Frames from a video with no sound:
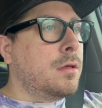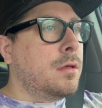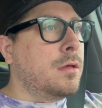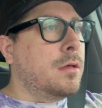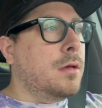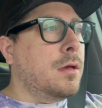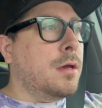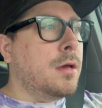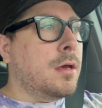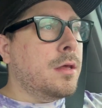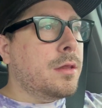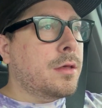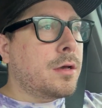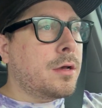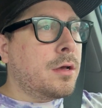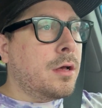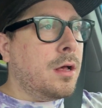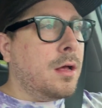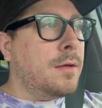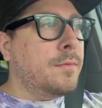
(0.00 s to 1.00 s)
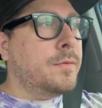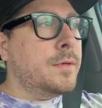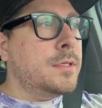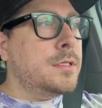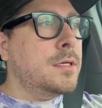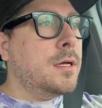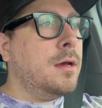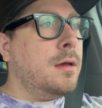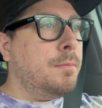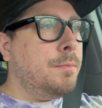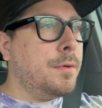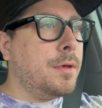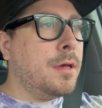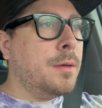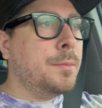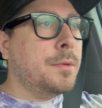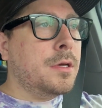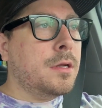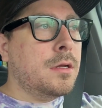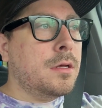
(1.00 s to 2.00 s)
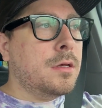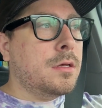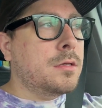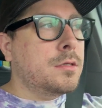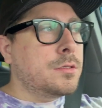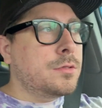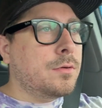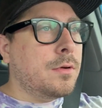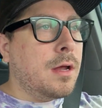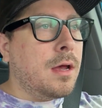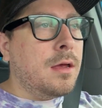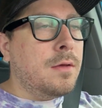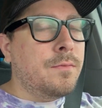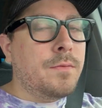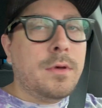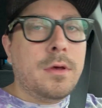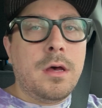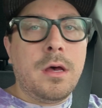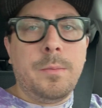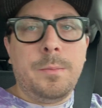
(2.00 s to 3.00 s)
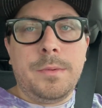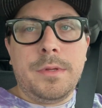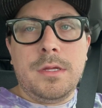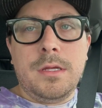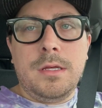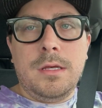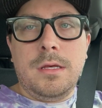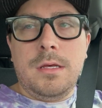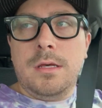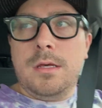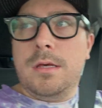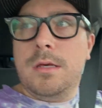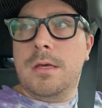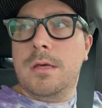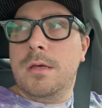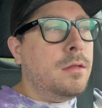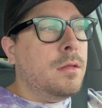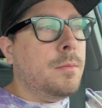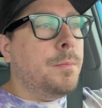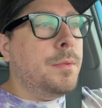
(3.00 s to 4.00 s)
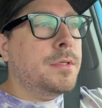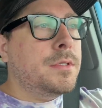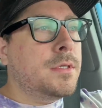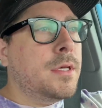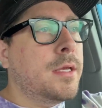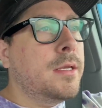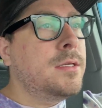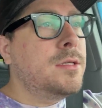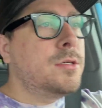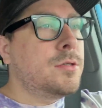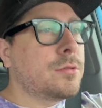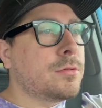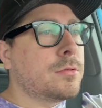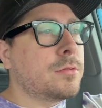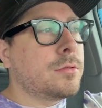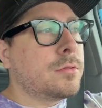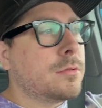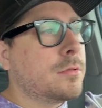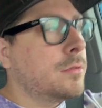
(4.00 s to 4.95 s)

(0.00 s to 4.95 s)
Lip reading: the coffee shop, I'm gonna drive up the potential